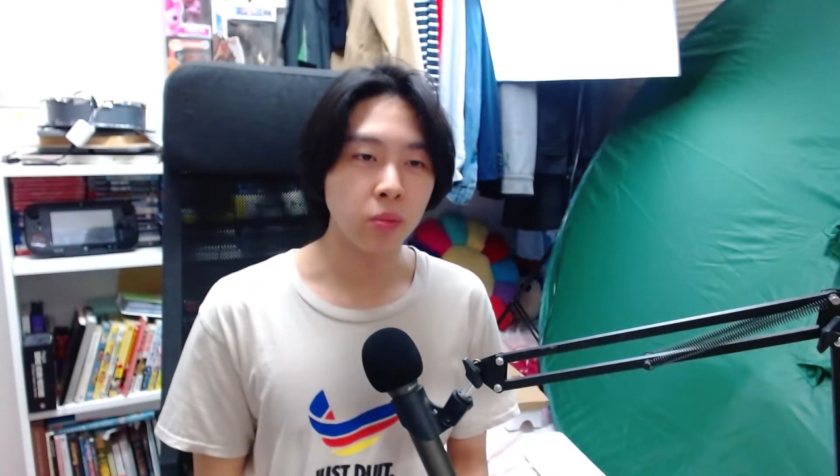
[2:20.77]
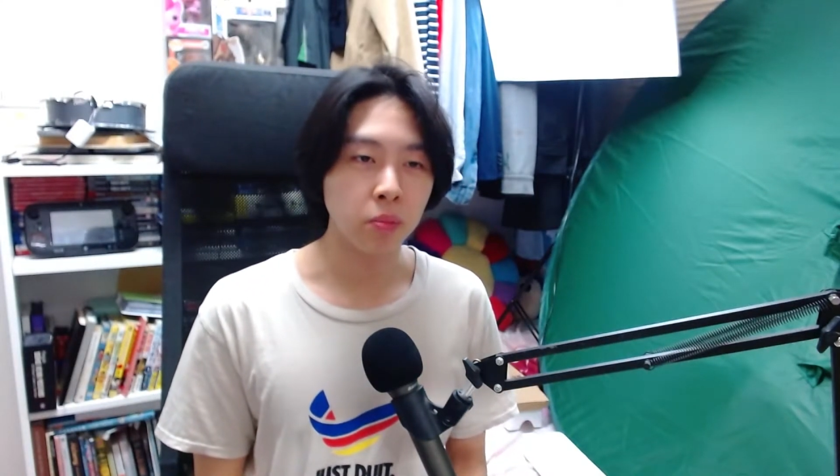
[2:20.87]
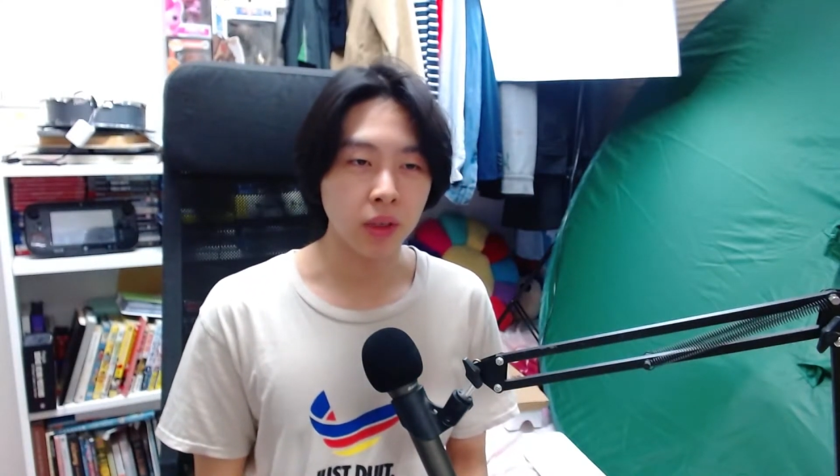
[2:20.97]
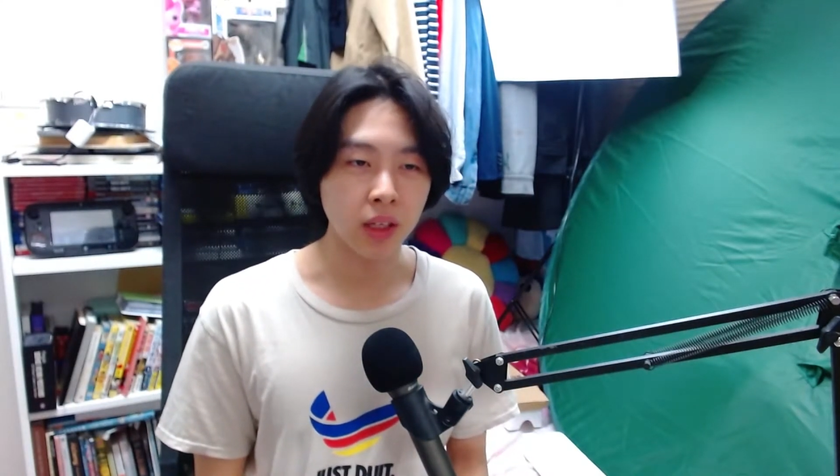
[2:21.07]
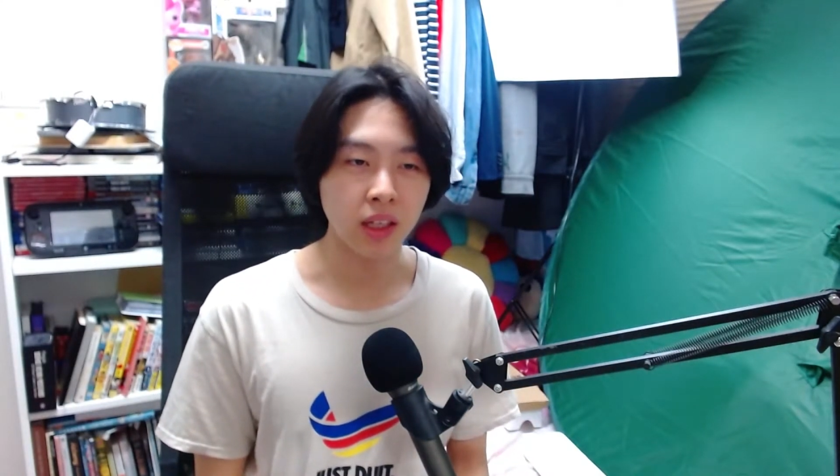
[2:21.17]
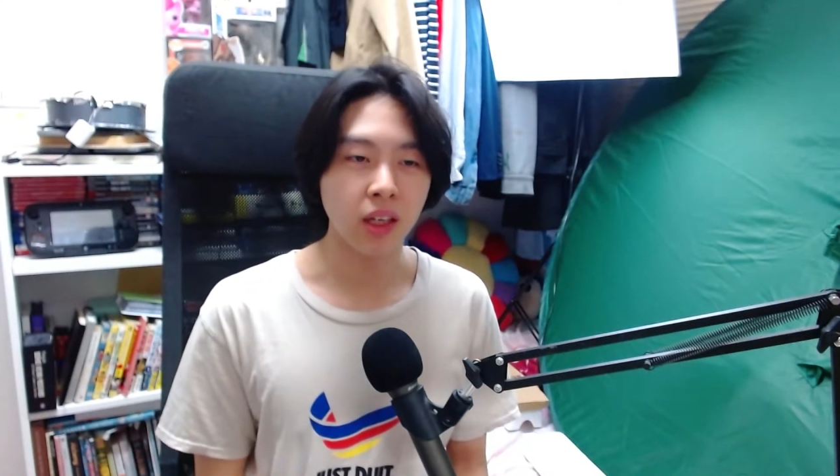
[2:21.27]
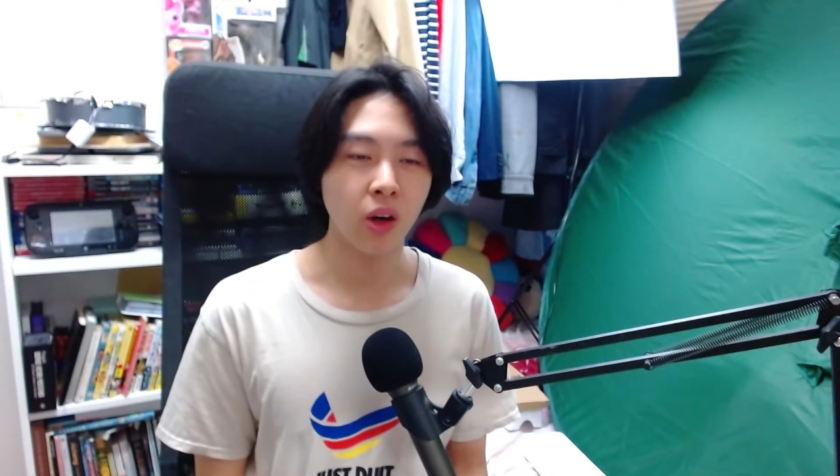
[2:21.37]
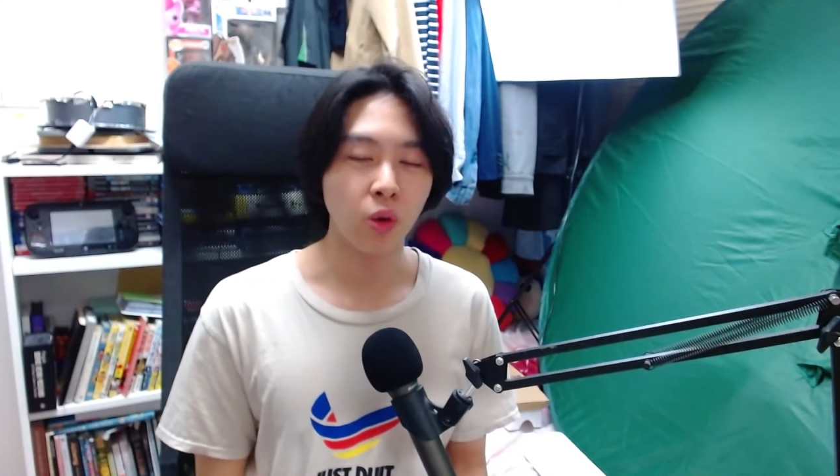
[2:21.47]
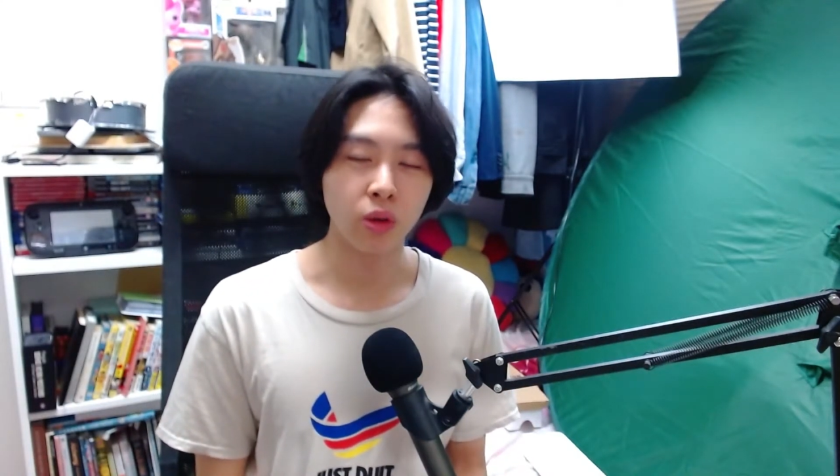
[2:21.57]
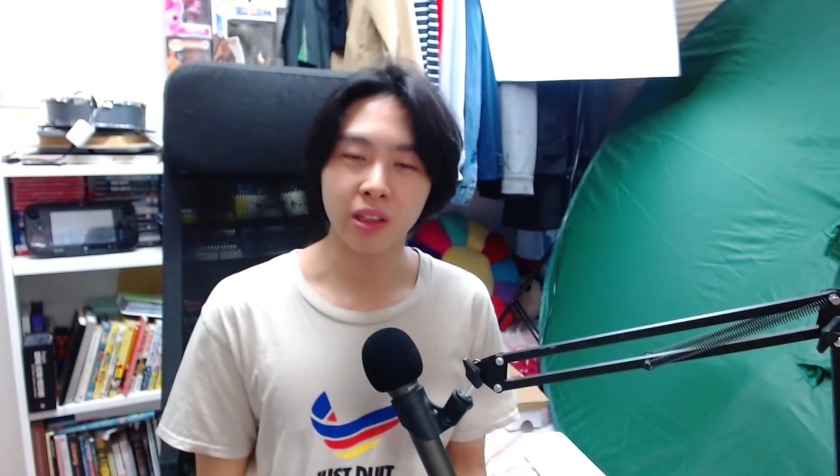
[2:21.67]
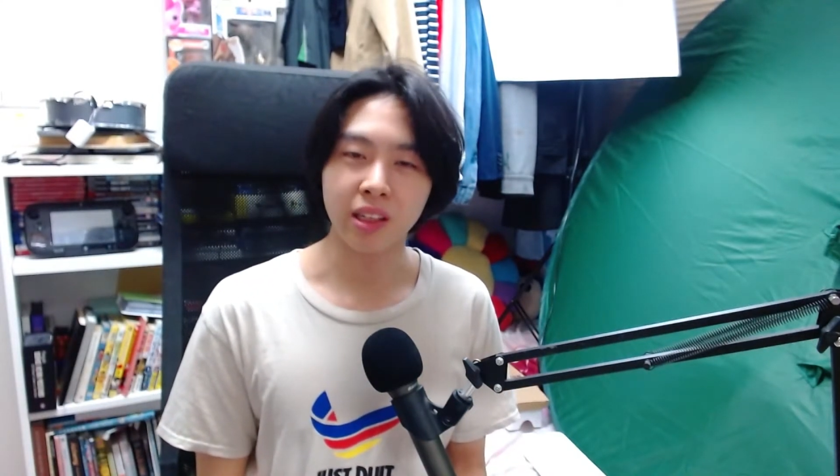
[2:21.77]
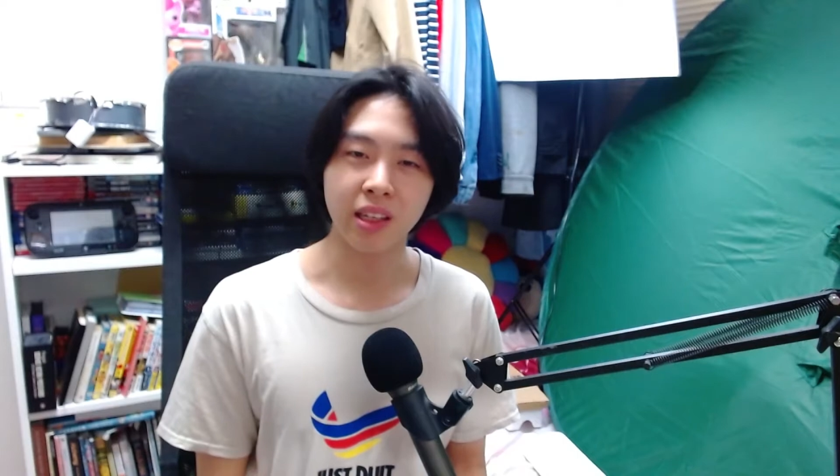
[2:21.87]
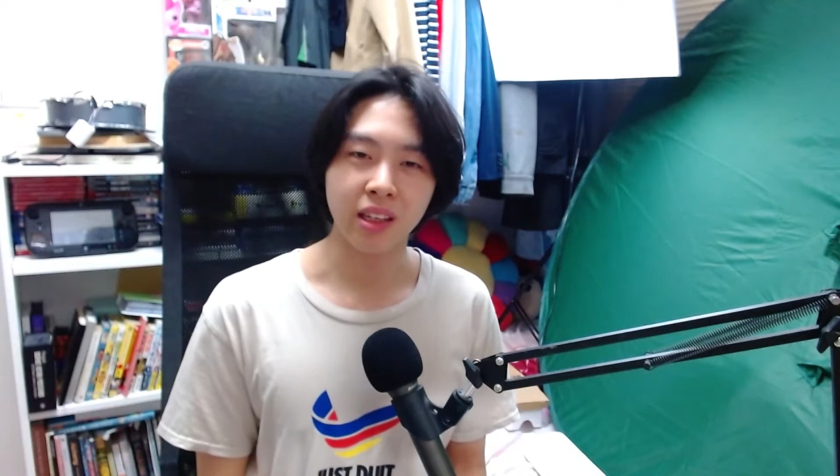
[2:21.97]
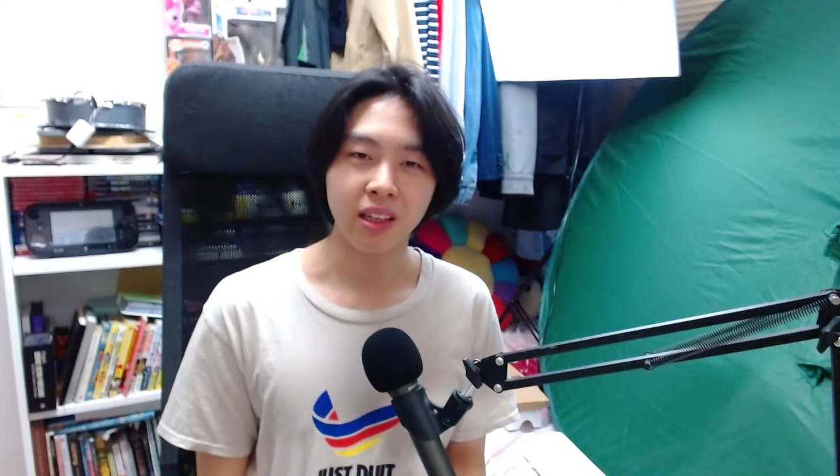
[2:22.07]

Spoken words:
pee only